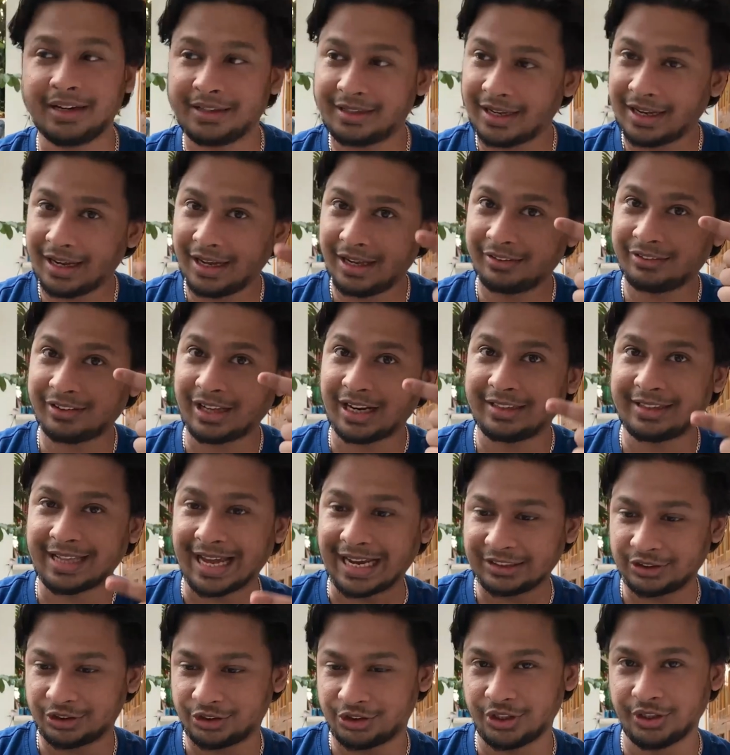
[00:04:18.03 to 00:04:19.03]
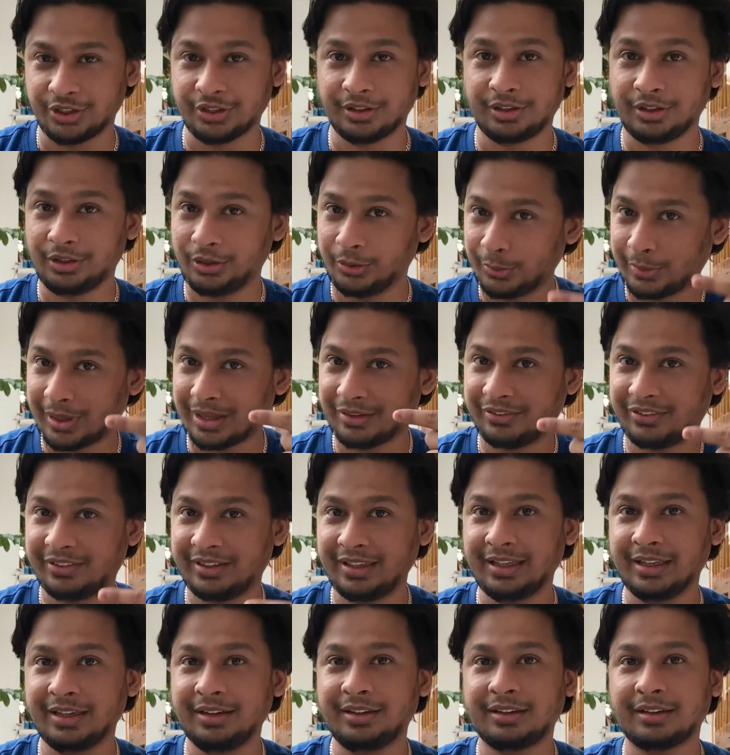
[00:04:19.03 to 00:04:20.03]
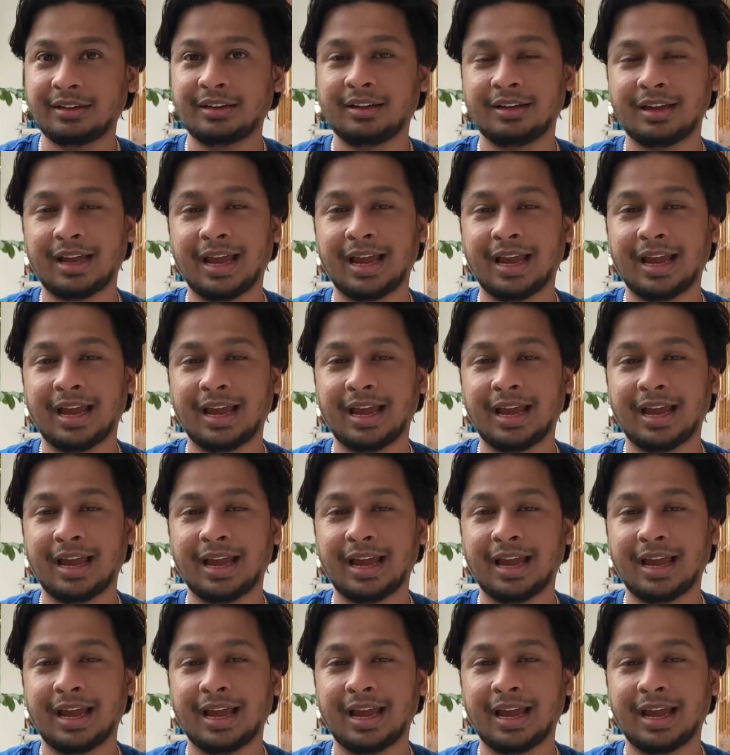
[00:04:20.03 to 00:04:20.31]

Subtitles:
get is attached here. You can see it